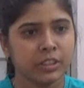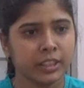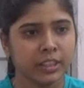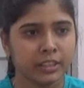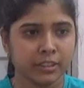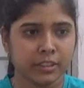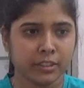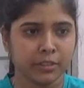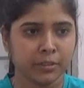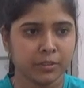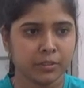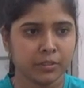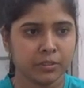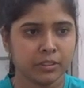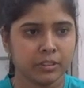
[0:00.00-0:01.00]
Yes, sir.
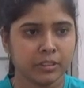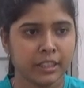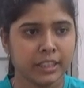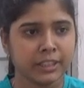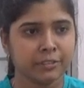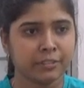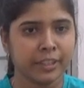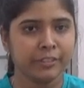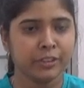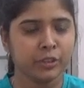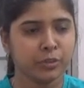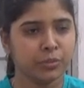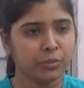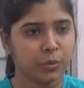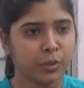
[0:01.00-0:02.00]
That's
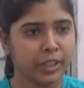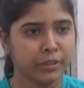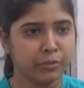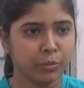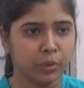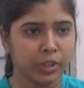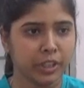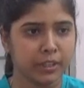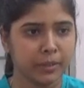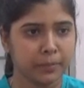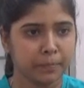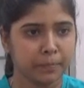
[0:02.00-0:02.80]
504848.